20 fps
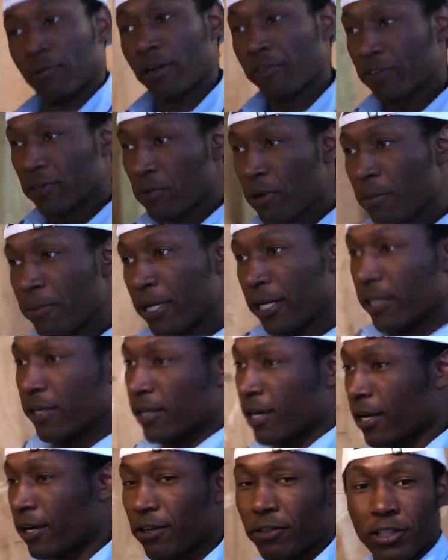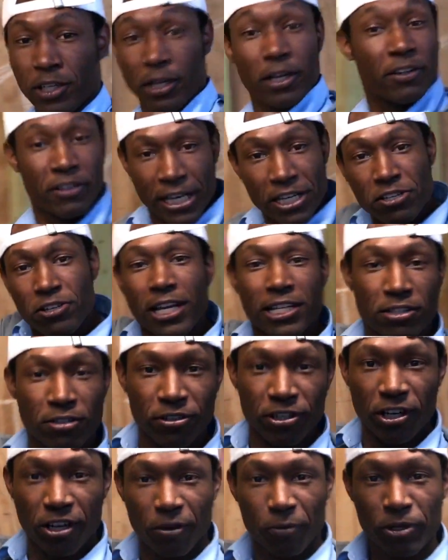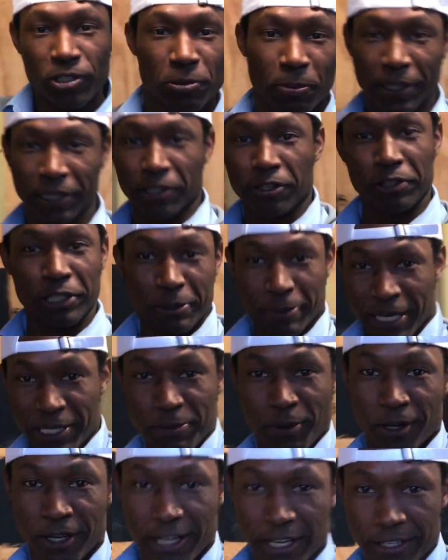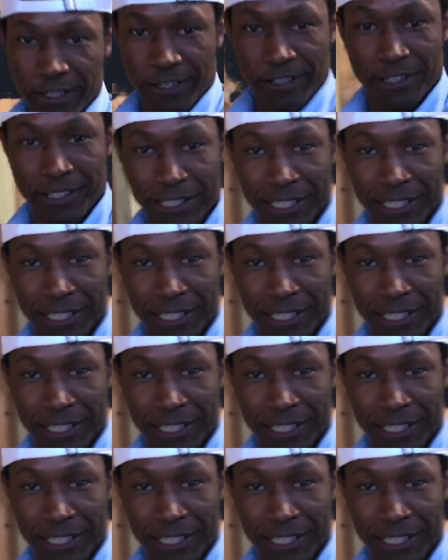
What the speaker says: Whatever you want, man. I know. In case you guys don't know, we used to play Little League baseball together.